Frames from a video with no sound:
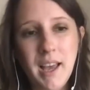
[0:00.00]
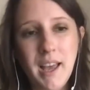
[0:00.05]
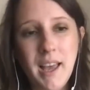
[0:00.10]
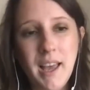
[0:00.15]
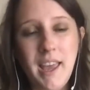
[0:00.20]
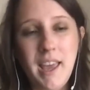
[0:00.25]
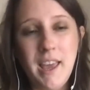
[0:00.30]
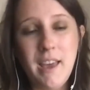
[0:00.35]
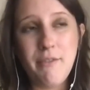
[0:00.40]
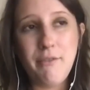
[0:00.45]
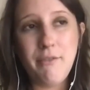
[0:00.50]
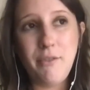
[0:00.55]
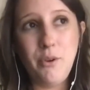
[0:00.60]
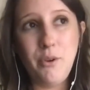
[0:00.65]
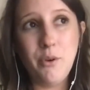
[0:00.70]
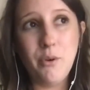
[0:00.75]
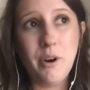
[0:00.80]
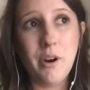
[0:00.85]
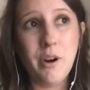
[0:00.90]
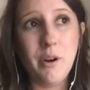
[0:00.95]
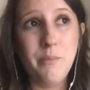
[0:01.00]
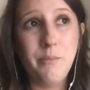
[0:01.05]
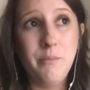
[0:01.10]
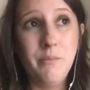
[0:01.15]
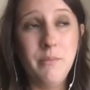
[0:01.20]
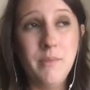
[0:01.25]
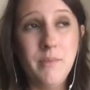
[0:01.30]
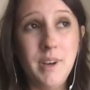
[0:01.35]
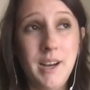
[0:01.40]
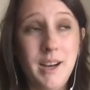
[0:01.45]
If you're
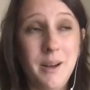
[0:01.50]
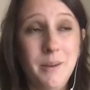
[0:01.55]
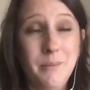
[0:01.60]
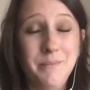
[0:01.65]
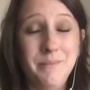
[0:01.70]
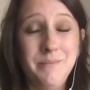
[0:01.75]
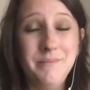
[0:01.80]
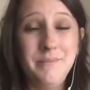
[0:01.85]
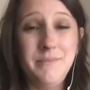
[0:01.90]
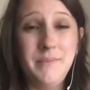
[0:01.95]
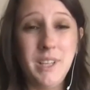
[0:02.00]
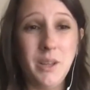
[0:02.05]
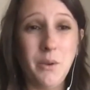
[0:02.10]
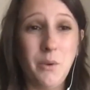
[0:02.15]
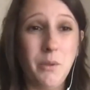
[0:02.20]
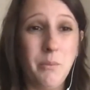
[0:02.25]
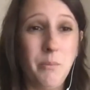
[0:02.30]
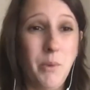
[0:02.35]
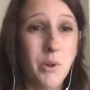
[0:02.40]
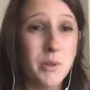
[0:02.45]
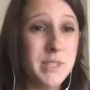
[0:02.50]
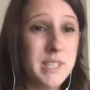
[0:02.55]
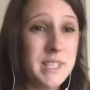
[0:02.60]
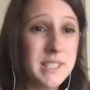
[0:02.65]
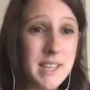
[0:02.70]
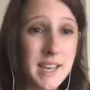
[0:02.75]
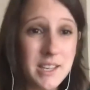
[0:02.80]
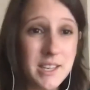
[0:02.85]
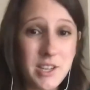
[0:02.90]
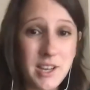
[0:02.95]
dealing with
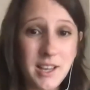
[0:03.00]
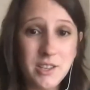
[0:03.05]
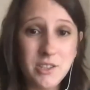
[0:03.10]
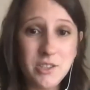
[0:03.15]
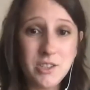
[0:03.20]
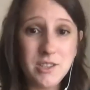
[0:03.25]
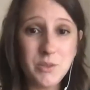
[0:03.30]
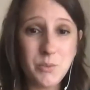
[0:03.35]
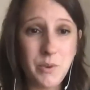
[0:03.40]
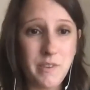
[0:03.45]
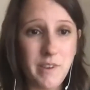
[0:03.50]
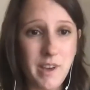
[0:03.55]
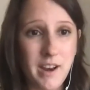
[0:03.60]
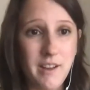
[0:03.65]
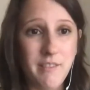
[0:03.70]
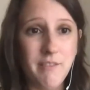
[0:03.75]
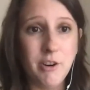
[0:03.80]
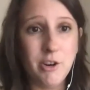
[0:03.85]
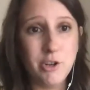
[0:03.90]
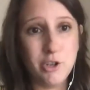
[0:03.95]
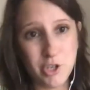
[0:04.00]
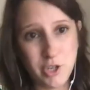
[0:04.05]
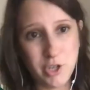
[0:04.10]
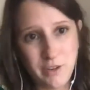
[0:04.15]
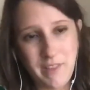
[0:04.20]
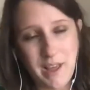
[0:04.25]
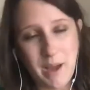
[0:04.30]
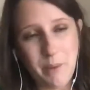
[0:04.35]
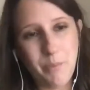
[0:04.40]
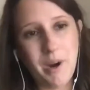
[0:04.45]
multi-site challenges, we've got a version
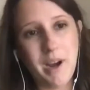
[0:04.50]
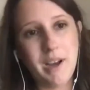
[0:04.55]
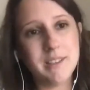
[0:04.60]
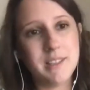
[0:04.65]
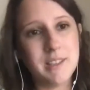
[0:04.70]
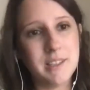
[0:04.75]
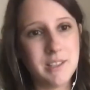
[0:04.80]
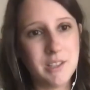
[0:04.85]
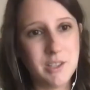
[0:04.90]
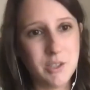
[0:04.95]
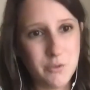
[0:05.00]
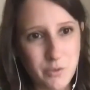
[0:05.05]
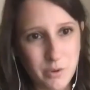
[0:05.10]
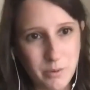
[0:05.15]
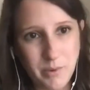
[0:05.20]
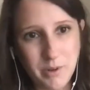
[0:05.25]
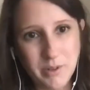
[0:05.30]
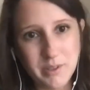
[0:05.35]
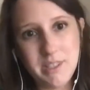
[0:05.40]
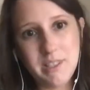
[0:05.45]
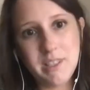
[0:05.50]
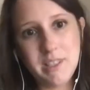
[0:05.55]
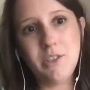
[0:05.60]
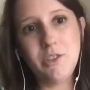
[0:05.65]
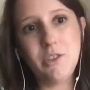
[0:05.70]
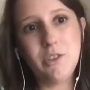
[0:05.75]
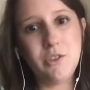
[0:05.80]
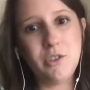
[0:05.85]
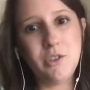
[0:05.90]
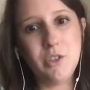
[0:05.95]
of that process that's for multi-site
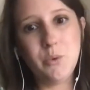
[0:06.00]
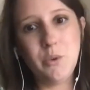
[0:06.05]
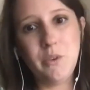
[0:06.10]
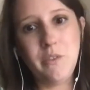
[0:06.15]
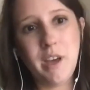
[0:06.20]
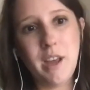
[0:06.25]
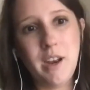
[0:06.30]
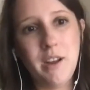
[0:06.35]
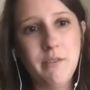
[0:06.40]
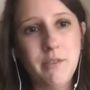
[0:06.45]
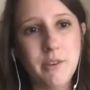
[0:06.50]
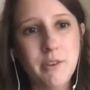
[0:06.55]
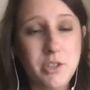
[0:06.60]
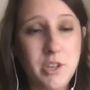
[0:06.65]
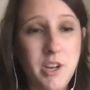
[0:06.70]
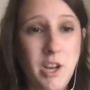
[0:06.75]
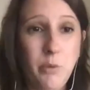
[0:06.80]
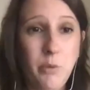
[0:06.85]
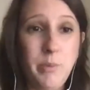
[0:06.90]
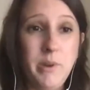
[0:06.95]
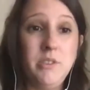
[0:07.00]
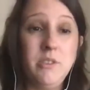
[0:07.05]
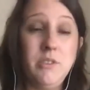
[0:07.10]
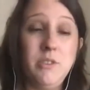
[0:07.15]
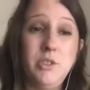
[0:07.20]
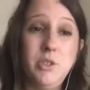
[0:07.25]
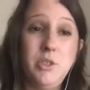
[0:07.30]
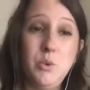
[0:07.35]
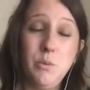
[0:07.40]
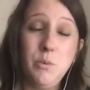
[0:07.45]
churches. We've got a version helping
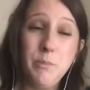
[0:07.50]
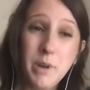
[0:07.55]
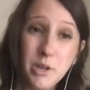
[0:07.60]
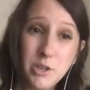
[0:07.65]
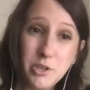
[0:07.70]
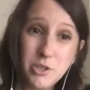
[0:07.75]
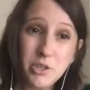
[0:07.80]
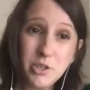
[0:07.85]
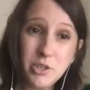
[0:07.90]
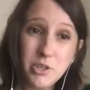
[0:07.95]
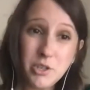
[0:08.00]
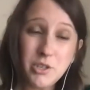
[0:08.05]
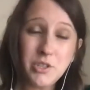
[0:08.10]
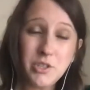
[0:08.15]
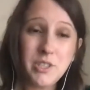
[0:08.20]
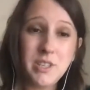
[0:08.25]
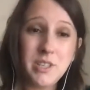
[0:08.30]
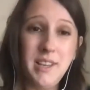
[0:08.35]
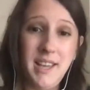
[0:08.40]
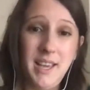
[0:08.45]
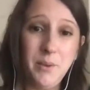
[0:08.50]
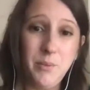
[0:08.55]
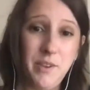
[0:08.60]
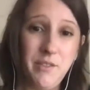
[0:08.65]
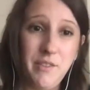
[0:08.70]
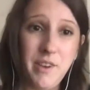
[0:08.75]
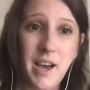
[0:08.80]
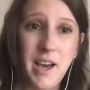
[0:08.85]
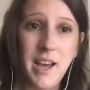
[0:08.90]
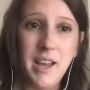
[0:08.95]
churches with mergers, and we've
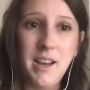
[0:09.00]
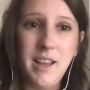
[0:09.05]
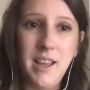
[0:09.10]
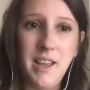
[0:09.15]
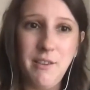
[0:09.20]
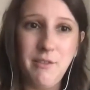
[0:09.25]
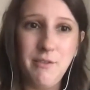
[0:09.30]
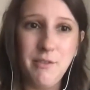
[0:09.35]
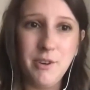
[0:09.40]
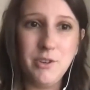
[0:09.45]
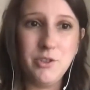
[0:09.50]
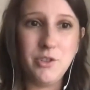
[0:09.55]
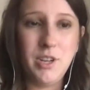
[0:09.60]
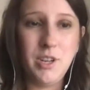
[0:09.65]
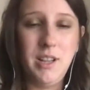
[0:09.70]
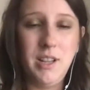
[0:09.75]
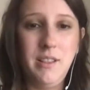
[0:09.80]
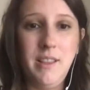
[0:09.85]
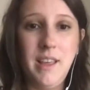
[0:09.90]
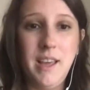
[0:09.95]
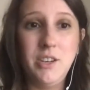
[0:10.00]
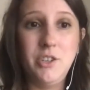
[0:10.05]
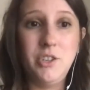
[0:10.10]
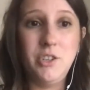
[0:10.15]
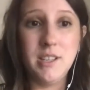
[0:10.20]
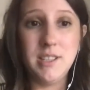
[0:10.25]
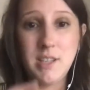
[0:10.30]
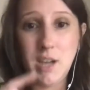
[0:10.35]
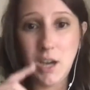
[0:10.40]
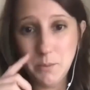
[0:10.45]
got a version that
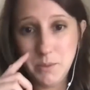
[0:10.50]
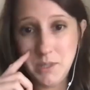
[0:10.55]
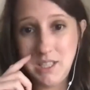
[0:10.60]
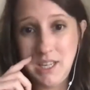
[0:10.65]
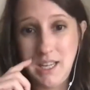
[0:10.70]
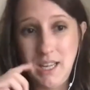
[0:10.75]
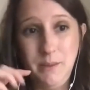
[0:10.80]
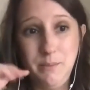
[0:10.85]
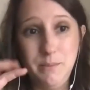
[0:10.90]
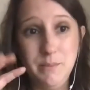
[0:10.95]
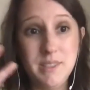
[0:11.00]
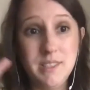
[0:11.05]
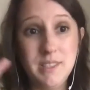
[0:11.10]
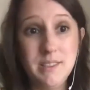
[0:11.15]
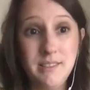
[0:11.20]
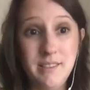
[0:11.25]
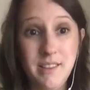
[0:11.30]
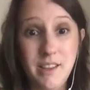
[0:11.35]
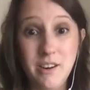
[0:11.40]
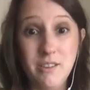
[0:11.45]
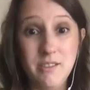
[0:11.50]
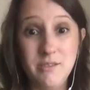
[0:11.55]
just helps teams that are